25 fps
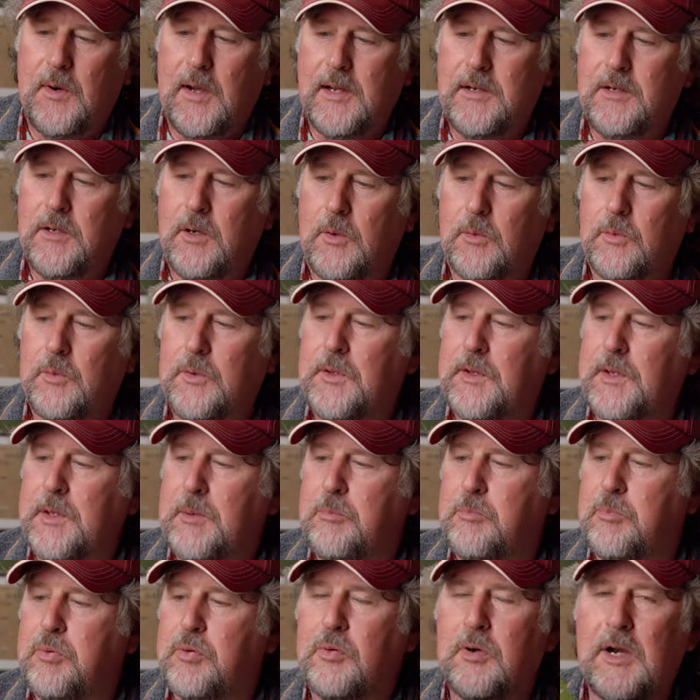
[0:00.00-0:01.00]
I don't really
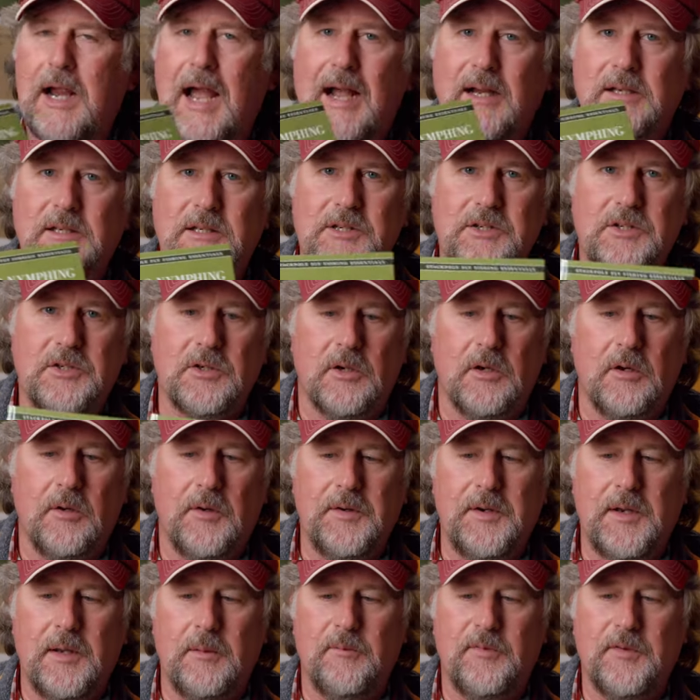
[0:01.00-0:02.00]
practice
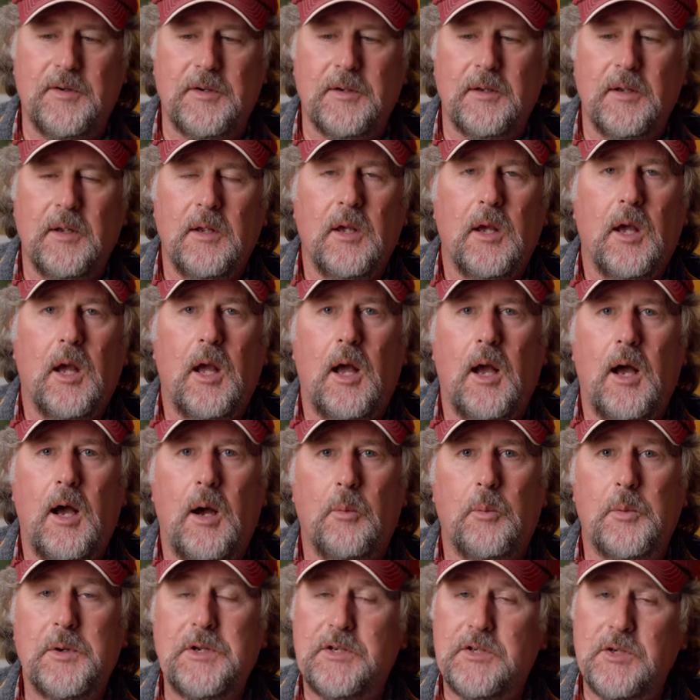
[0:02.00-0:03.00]
Euro nymphing,
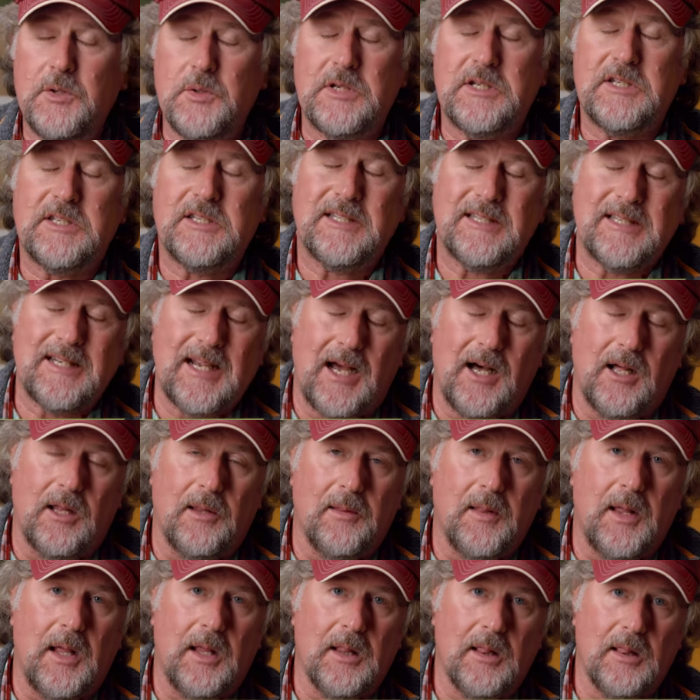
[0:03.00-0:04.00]
we do
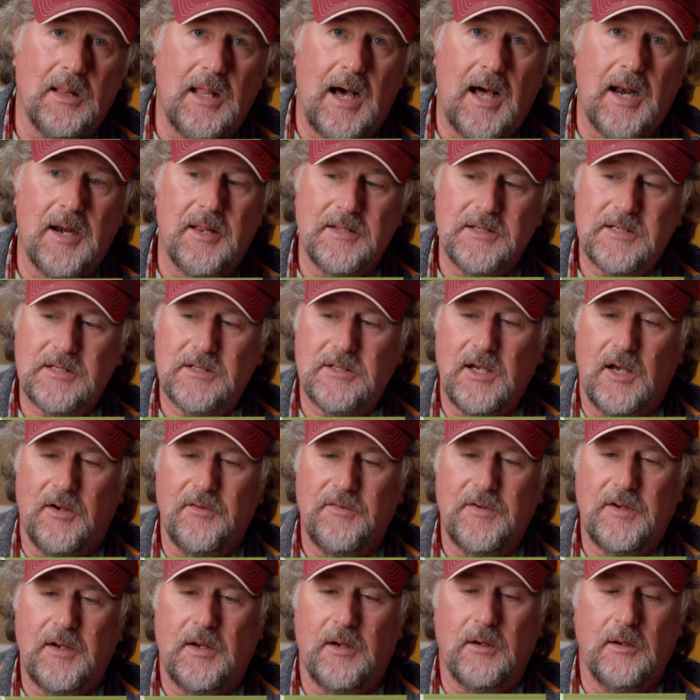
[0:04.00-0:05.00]
sell a lot of the
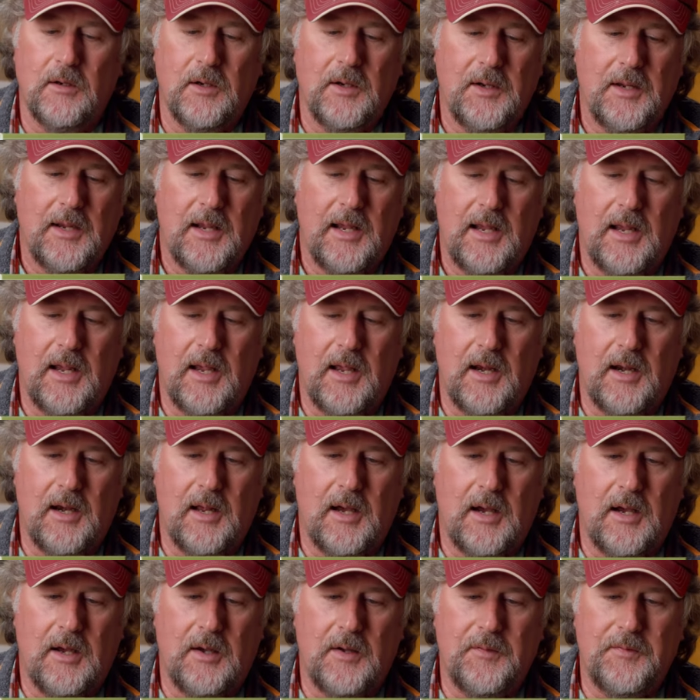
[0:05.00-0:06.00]
stuff here. And
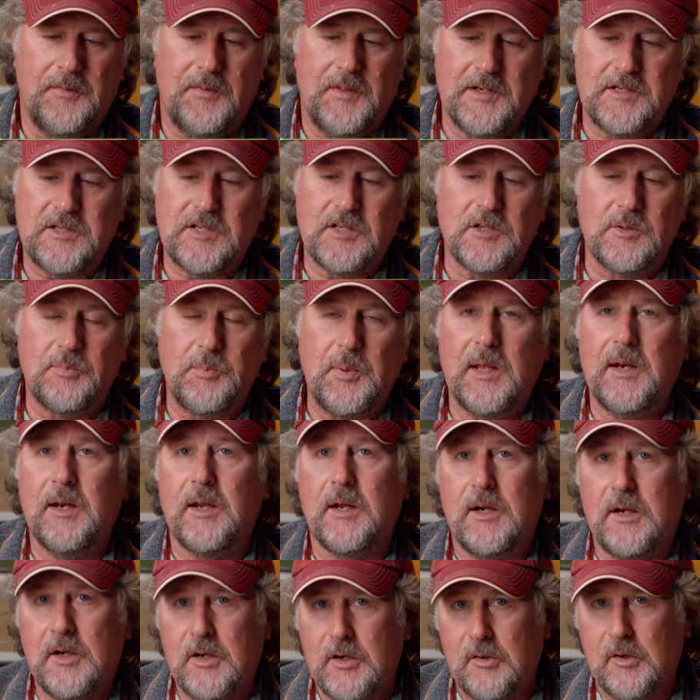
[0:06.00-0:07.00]
this has been
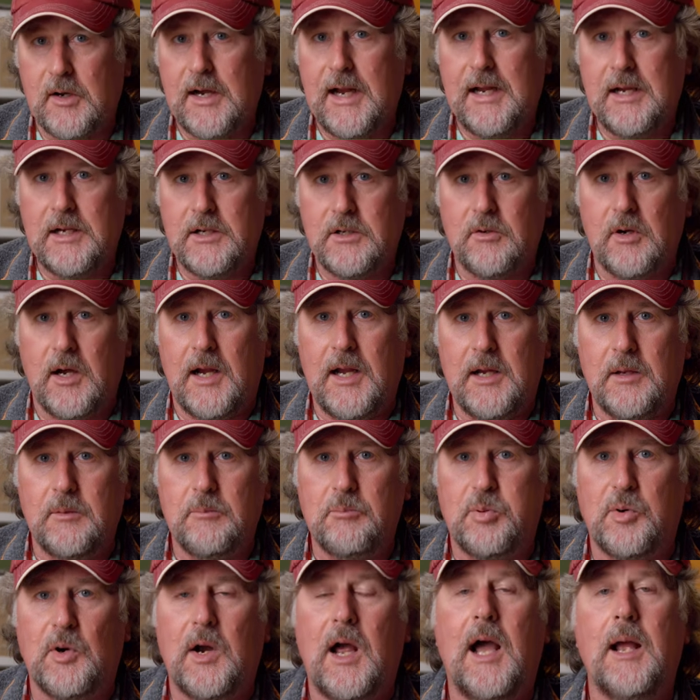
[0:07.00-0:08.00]
a great,
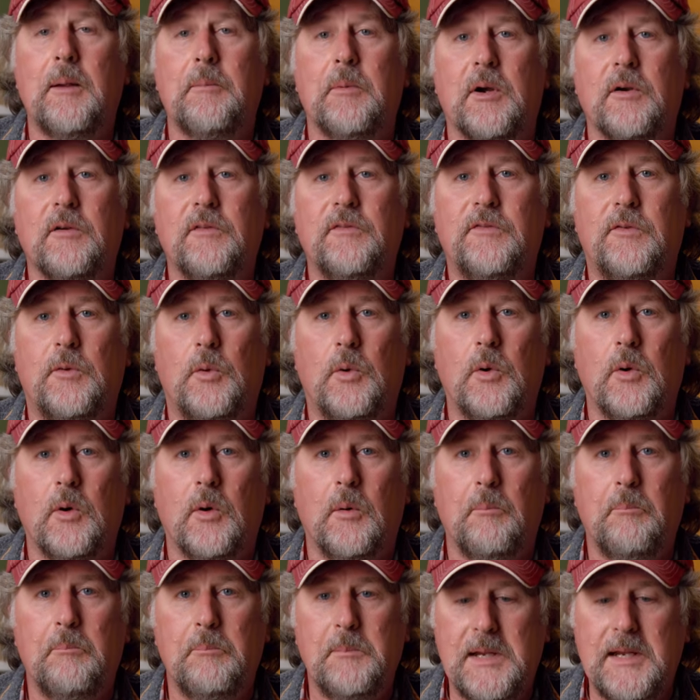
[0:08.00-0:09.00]
great primer
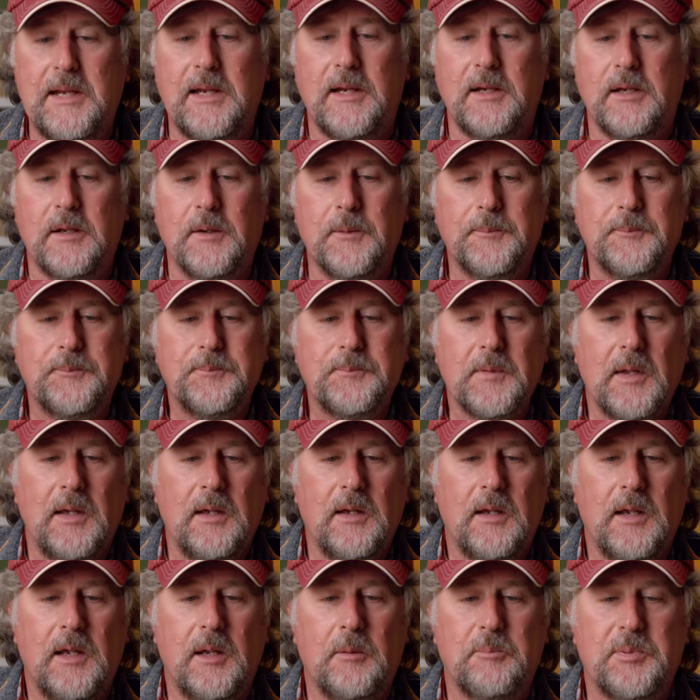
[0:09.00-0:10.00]
for me,
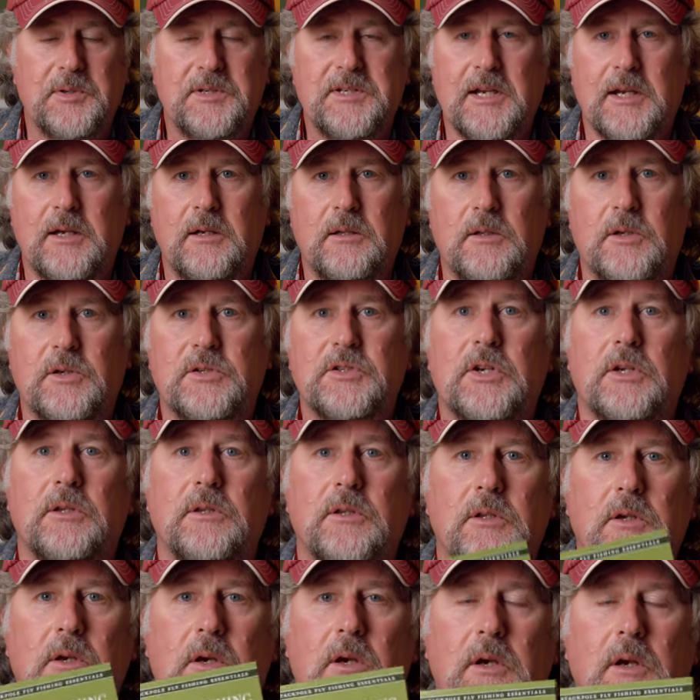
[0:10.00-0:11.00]
in particular, to
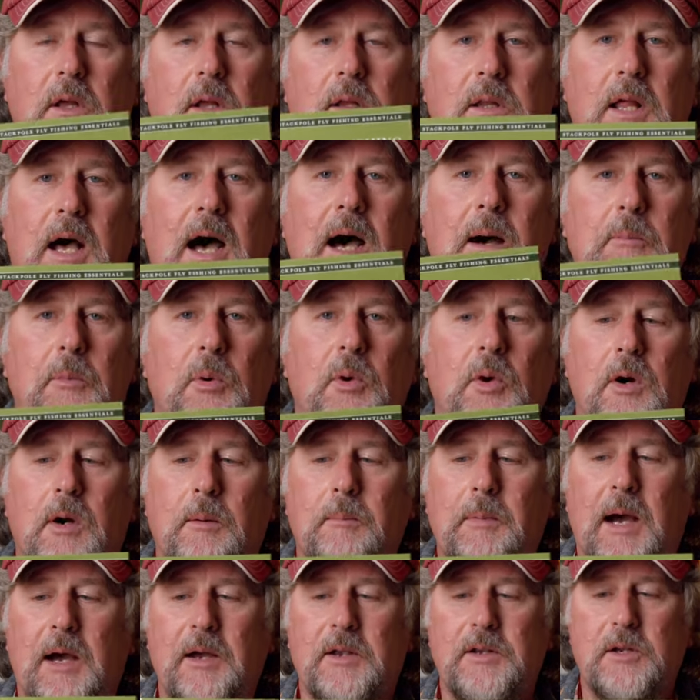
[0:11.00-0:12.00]
learn a lot more
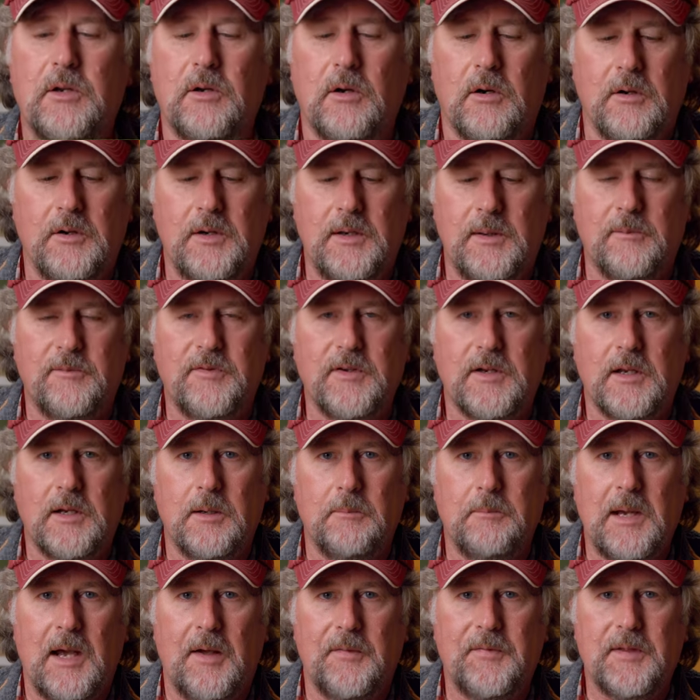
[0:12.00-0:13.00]
about Euro nymphing and
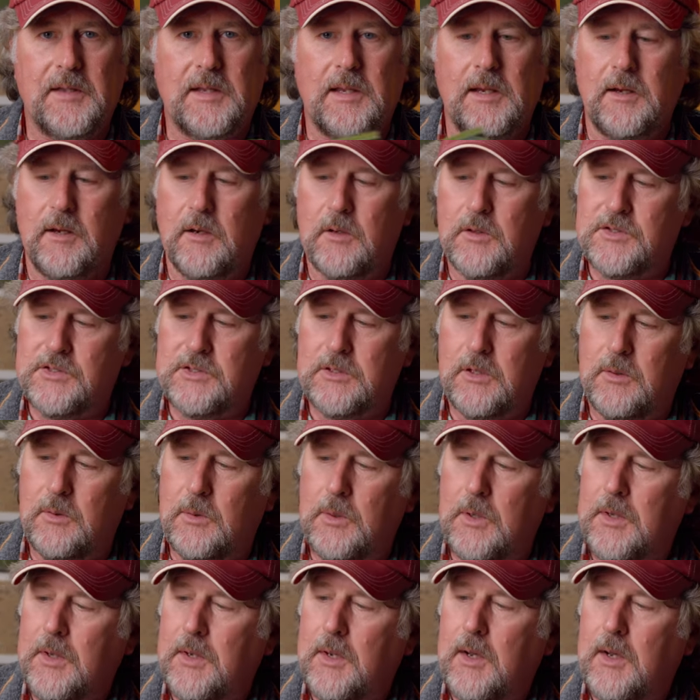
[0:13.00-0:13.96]
about the gear. So